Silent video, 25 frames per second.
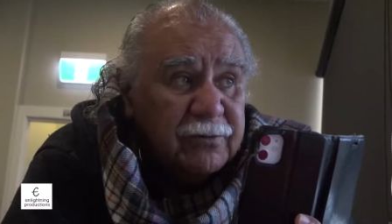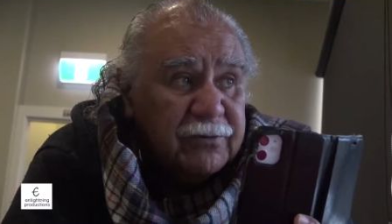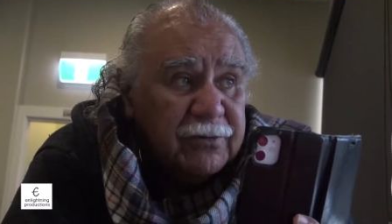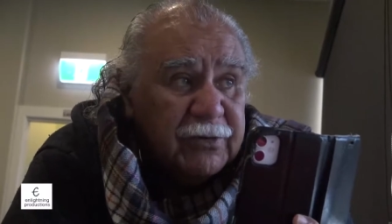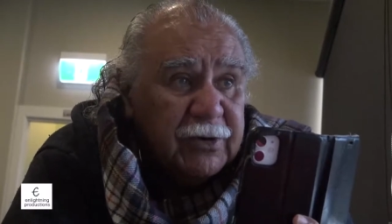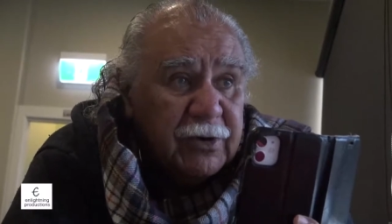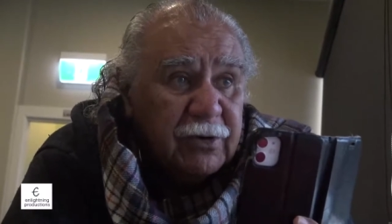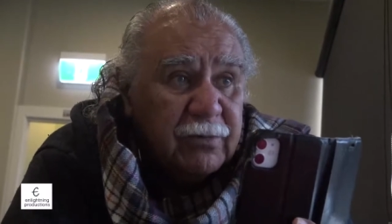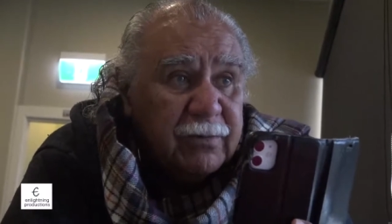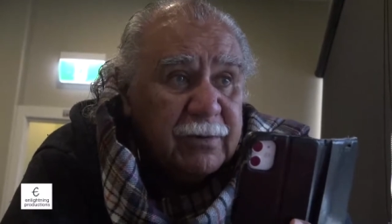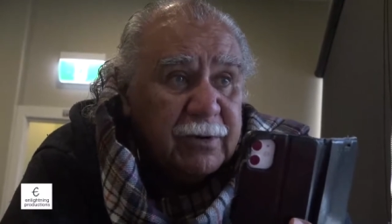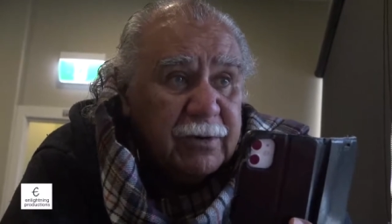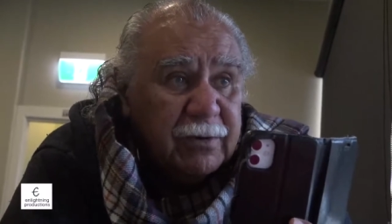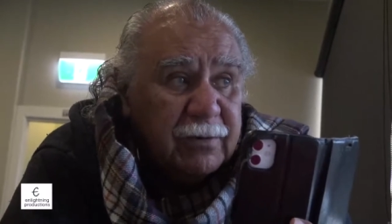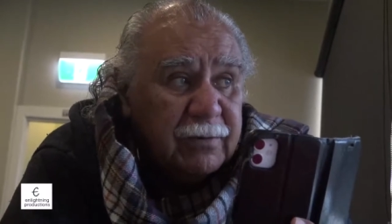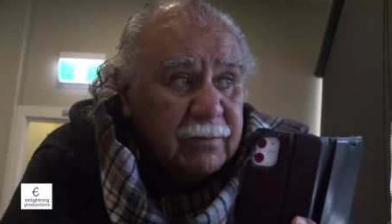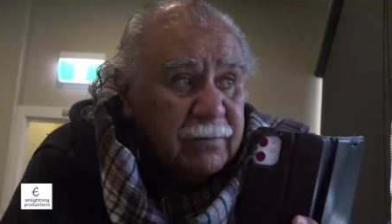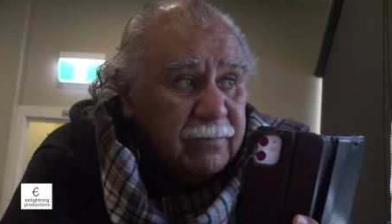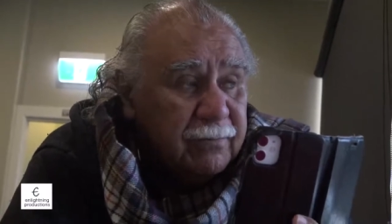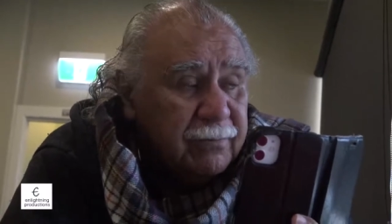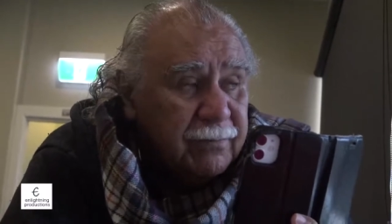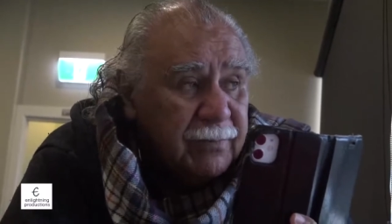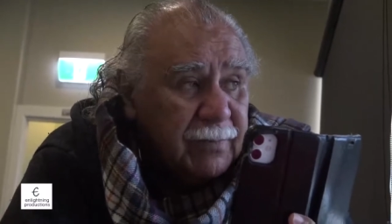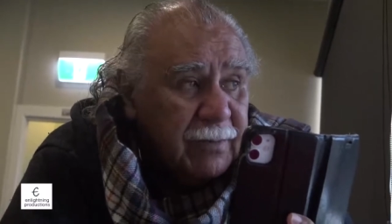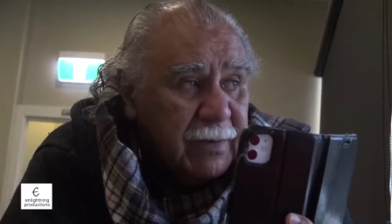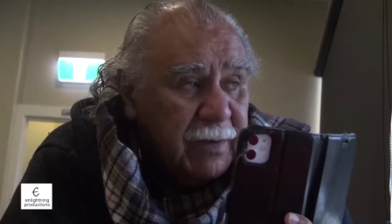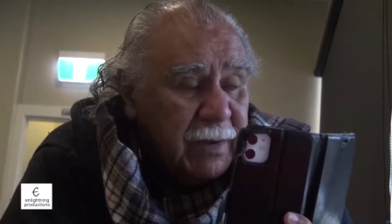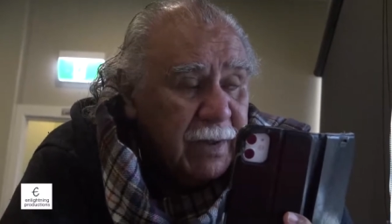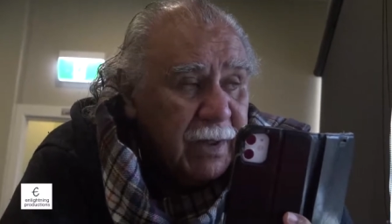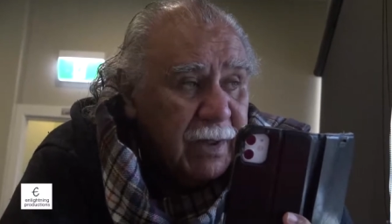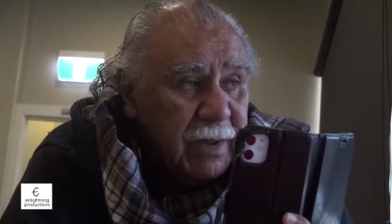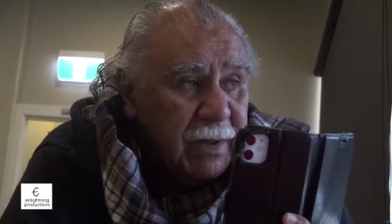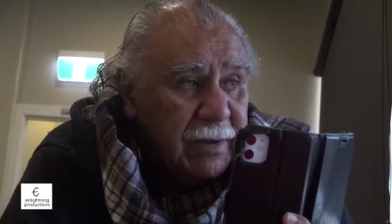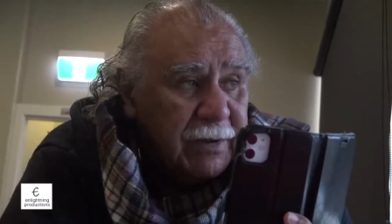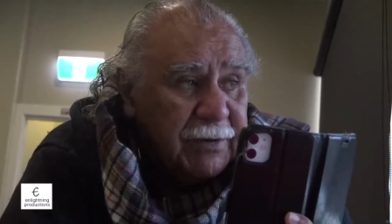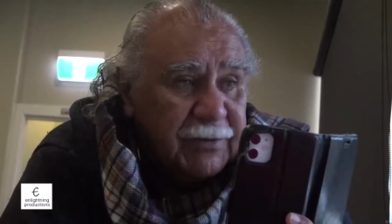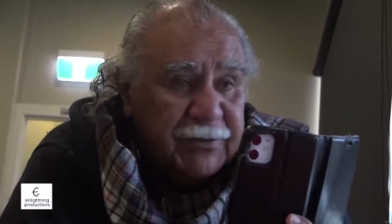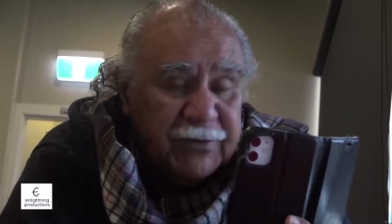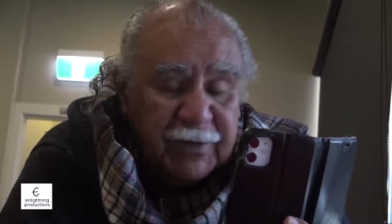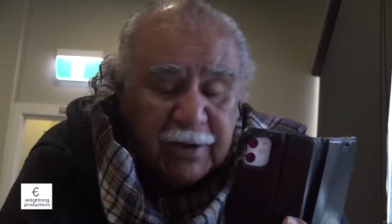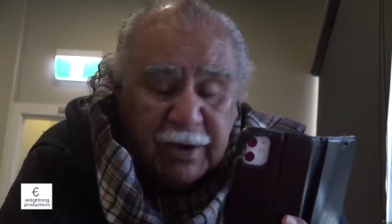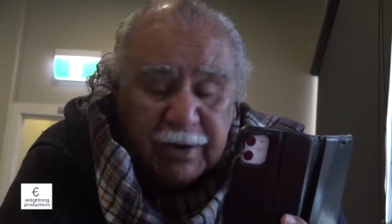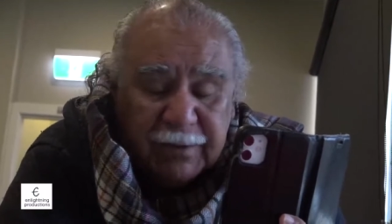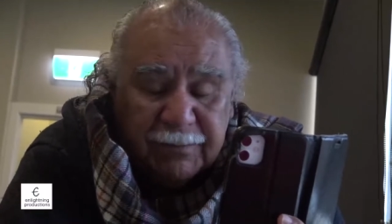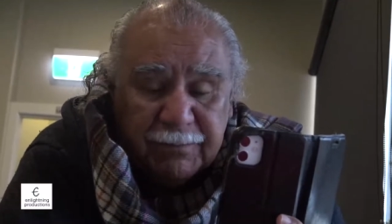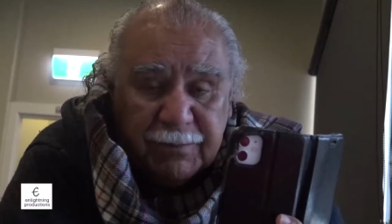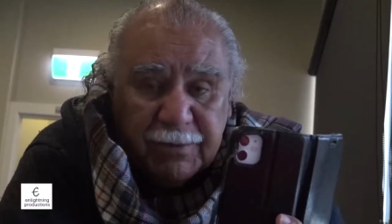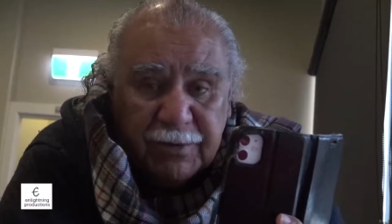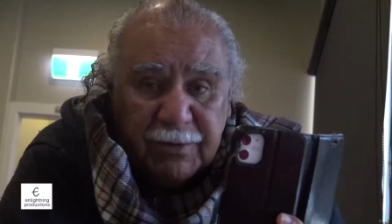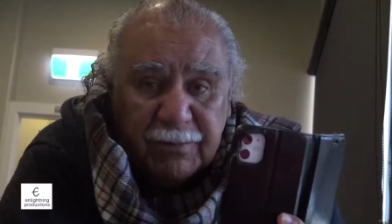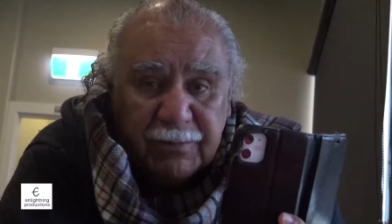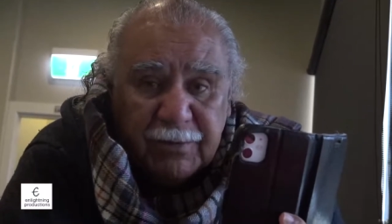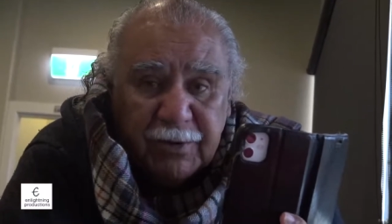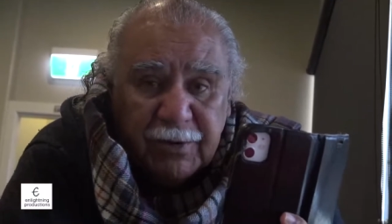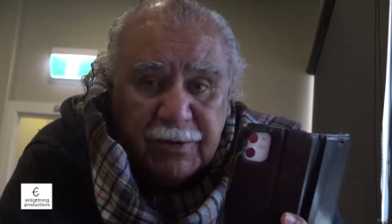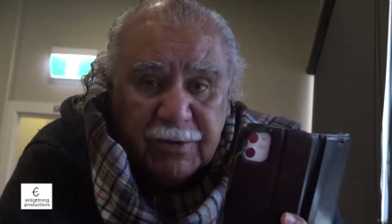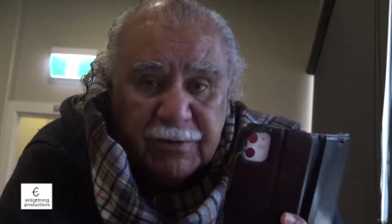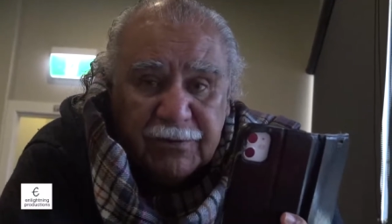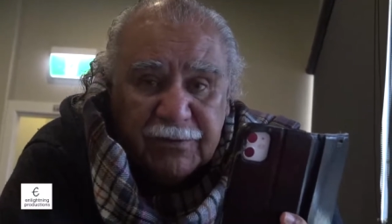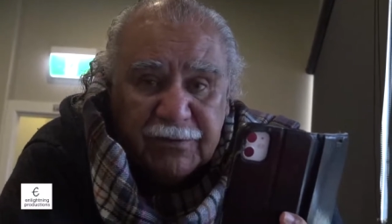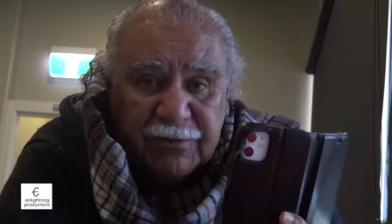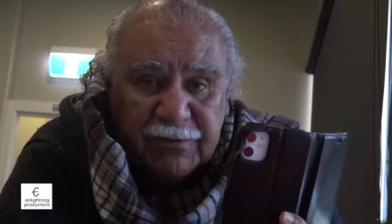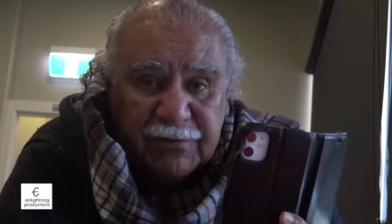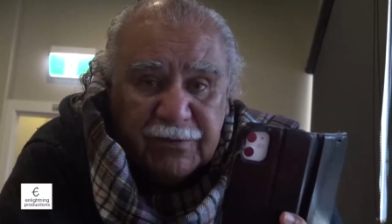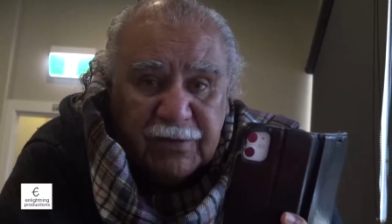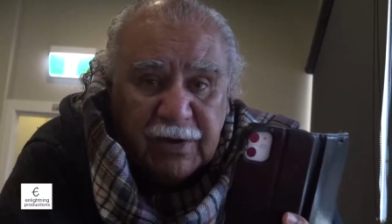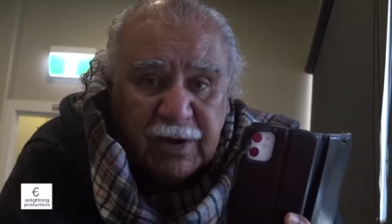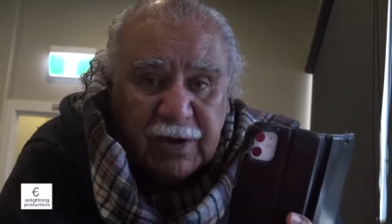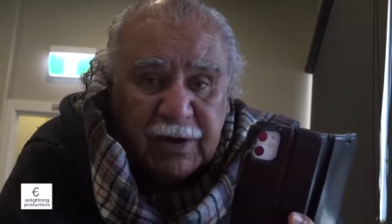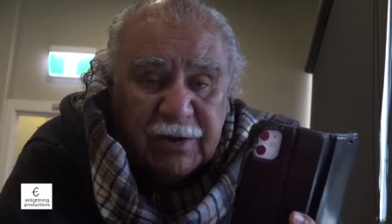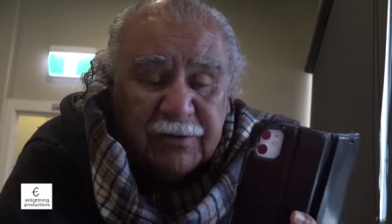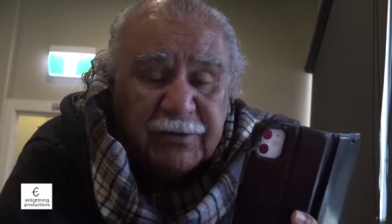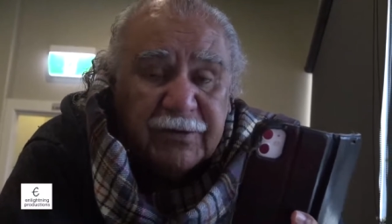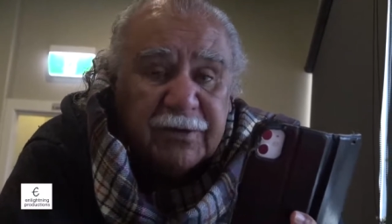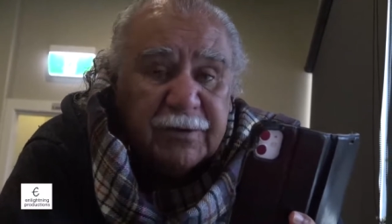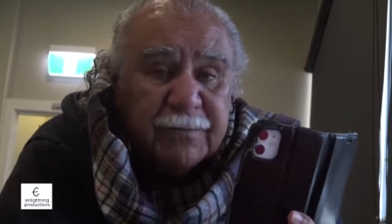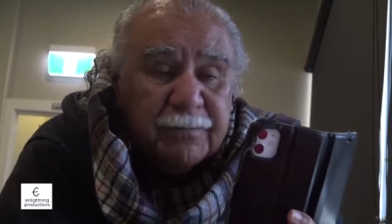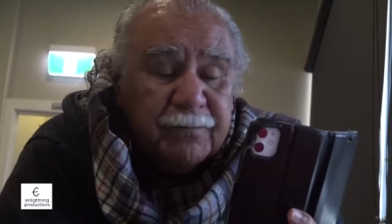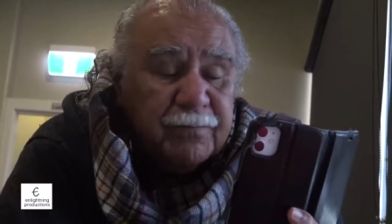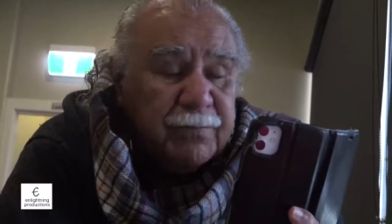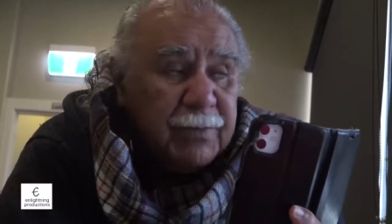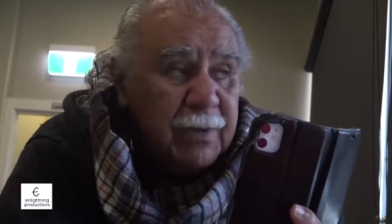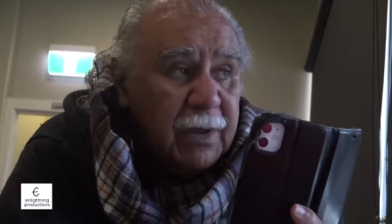terrible uh, indictment upon society.